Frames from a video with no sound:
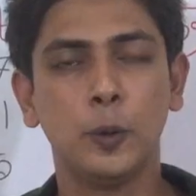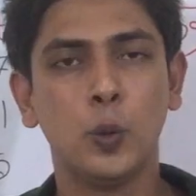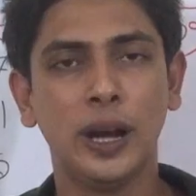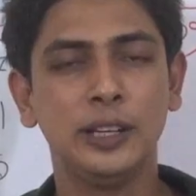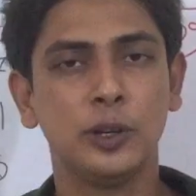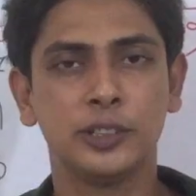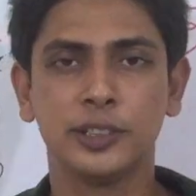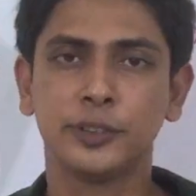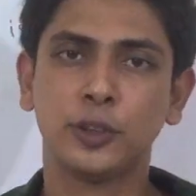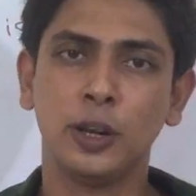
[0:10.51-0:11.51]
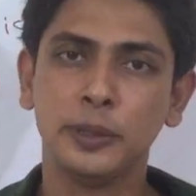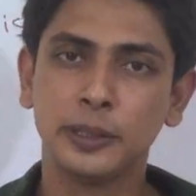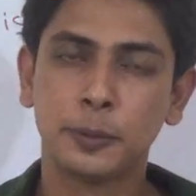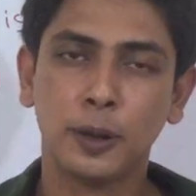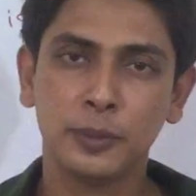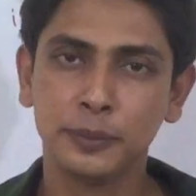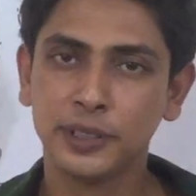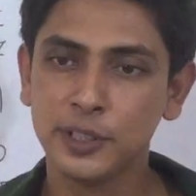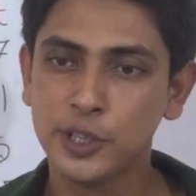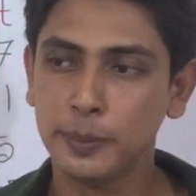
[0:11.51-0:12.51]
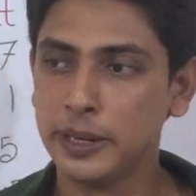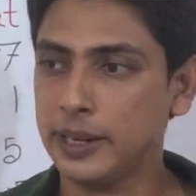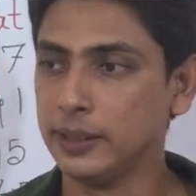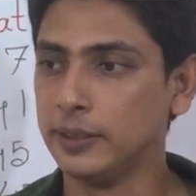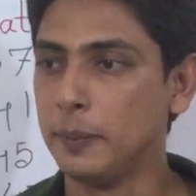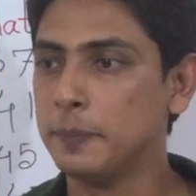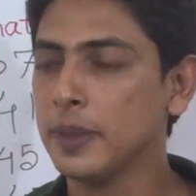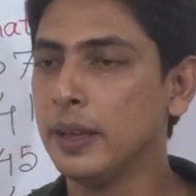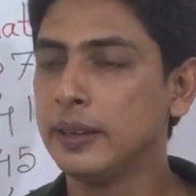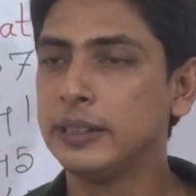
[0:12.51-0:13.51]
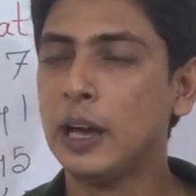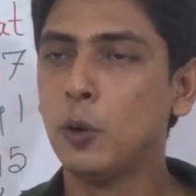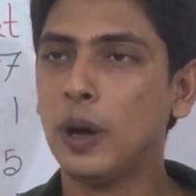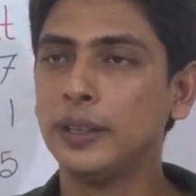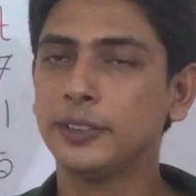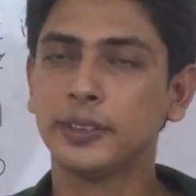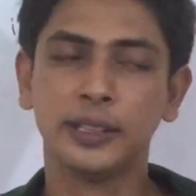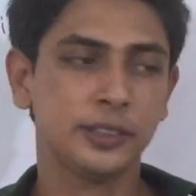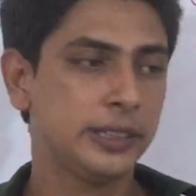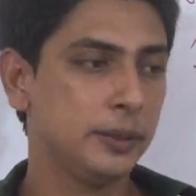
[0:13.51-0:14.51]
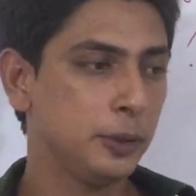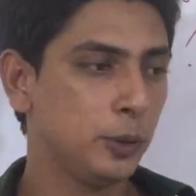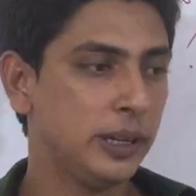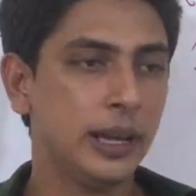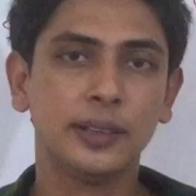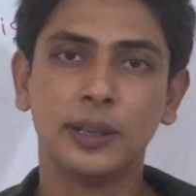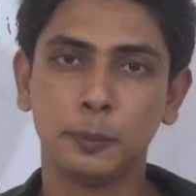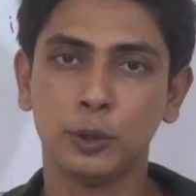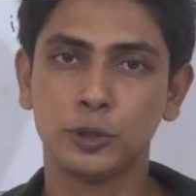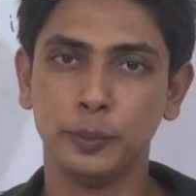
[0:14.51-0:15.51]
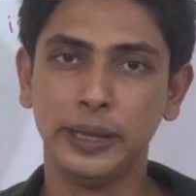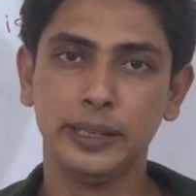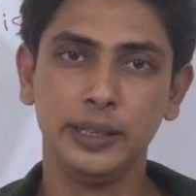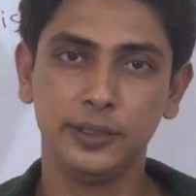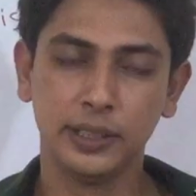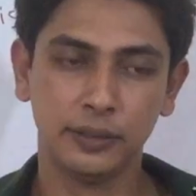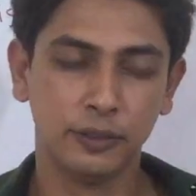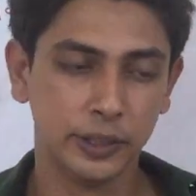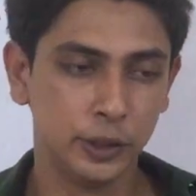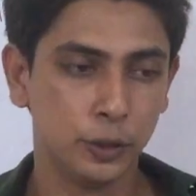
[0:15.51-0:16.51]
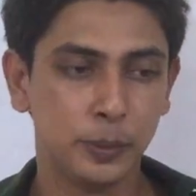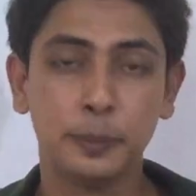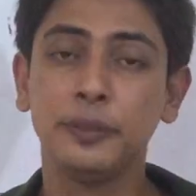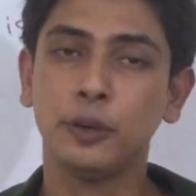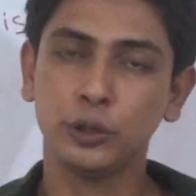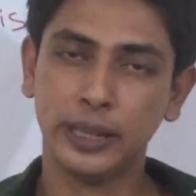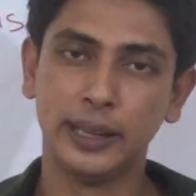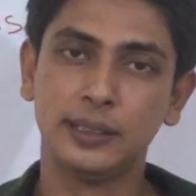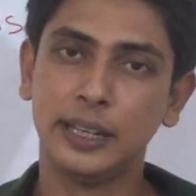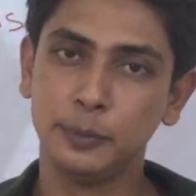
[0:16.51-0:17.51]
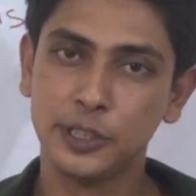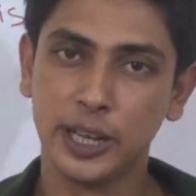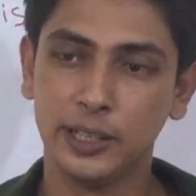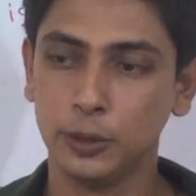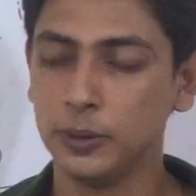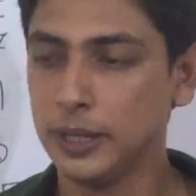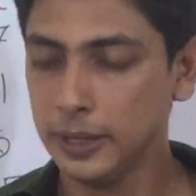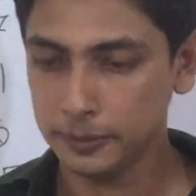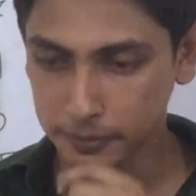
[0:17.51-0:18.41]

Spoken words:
while you are just solving the problems in GMAT exam. Now, I can give you an example to make it easier for you. But before that, let me tell you,